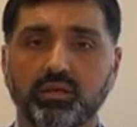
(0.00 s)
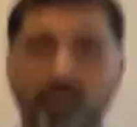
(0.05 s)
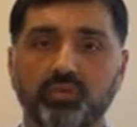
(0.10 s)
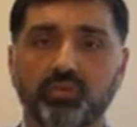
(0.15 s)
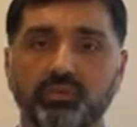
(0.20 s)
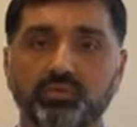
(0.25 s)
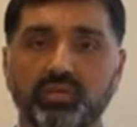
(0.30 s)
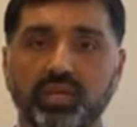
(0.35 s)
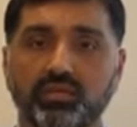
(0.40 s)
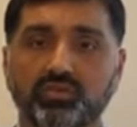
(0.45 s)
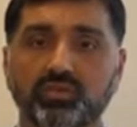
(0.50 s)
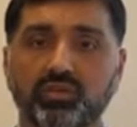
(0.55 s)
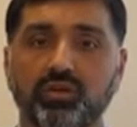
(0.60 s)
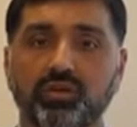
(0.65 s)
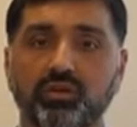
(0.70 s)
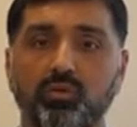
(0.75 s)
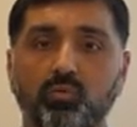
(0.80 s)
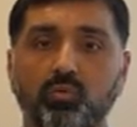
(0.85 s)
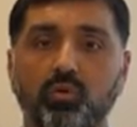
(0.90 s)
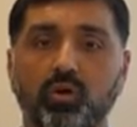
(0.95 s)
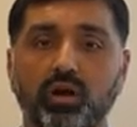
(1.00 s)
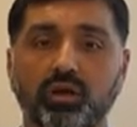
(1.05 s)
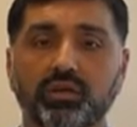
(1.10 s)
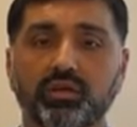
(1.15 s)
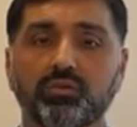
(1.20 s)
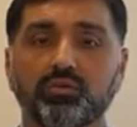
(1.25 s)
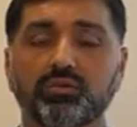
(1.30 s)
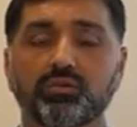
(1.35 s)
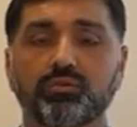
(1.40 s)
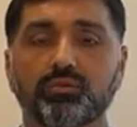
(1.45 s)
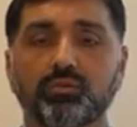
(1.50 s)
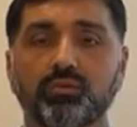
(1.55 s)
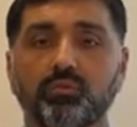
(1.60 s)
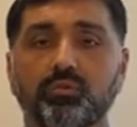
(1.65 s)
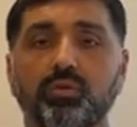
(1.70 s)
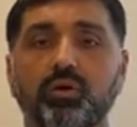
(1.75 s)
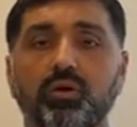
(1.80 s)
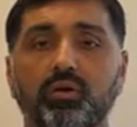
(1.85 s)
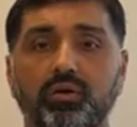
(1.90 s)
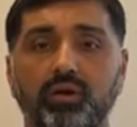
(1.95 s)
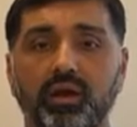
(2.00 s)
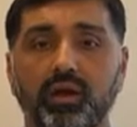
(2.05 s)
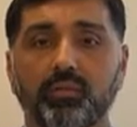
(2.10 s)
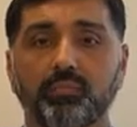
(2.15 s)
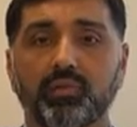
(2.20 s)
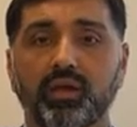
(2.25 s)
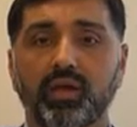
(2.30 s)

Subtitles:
who's actually going to walk you through the program